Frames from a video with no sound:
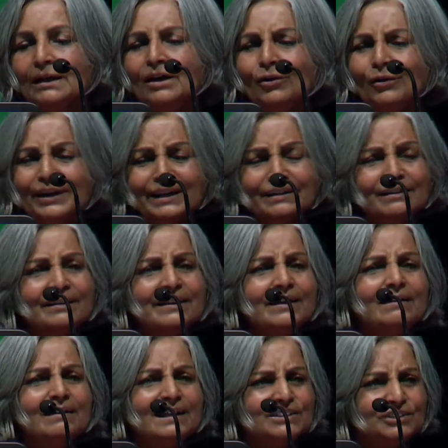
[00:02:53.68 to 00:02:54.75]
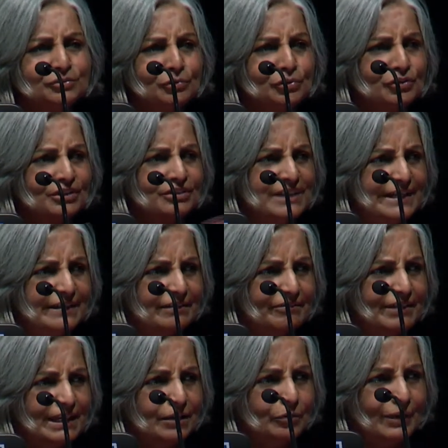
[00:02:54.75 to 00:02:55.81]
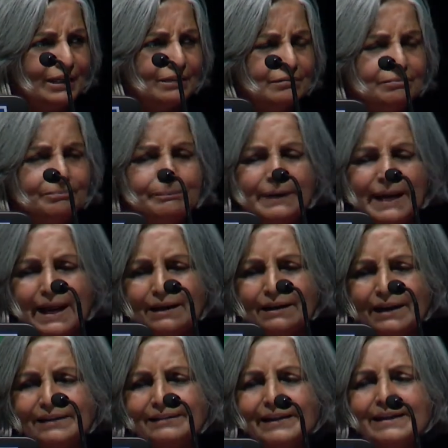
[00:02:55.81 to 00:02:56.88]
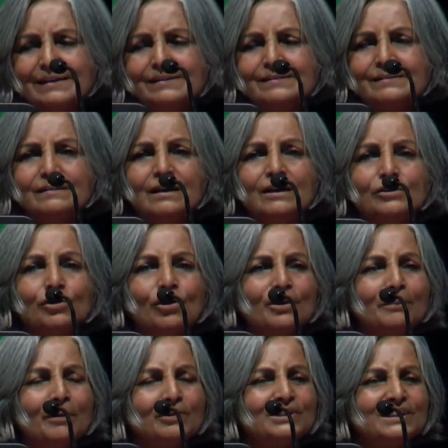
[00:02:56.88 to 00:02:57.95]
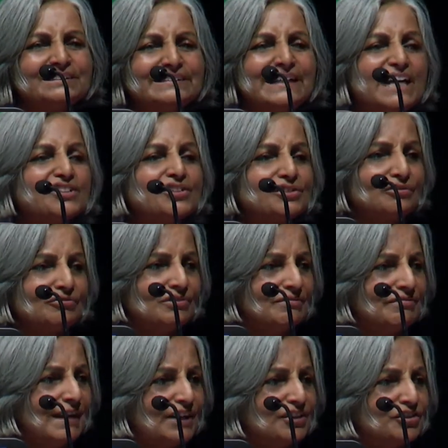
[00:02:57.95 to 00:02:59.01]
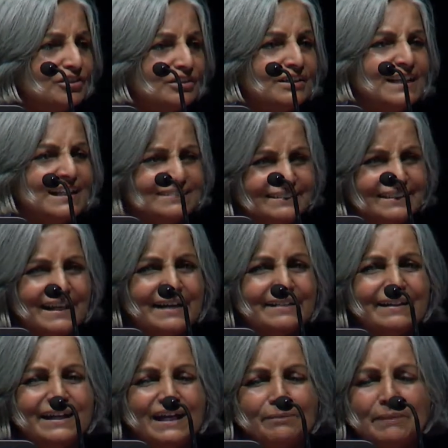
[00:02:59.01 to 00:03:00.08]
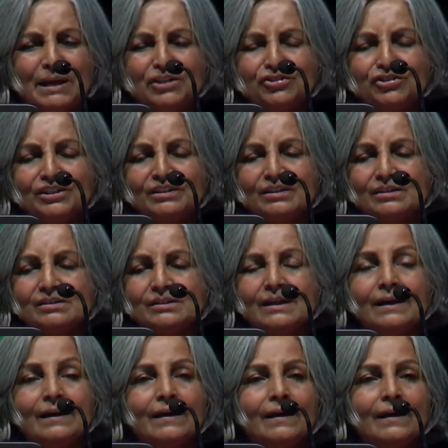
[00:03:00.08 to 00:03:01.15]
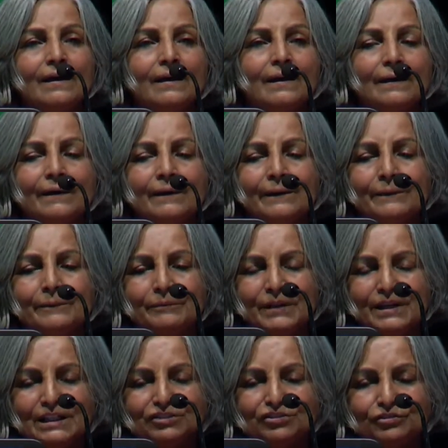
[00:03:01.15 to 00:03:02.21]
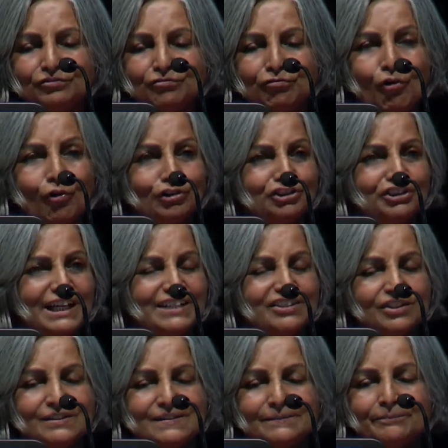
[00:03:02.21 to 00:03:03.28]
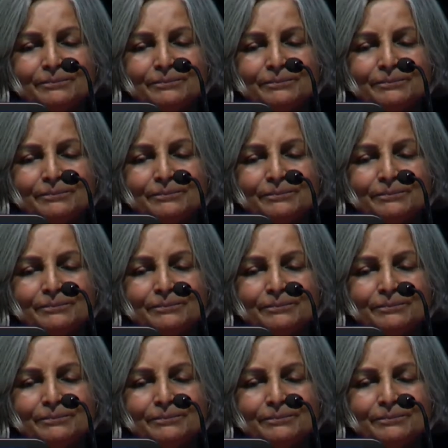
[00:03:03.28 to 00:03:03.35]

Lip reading: Okay, here I just want to take a very quick break and then talk about the stages of reflection. Yesterday, I think I mentioned this. There are 4 stages.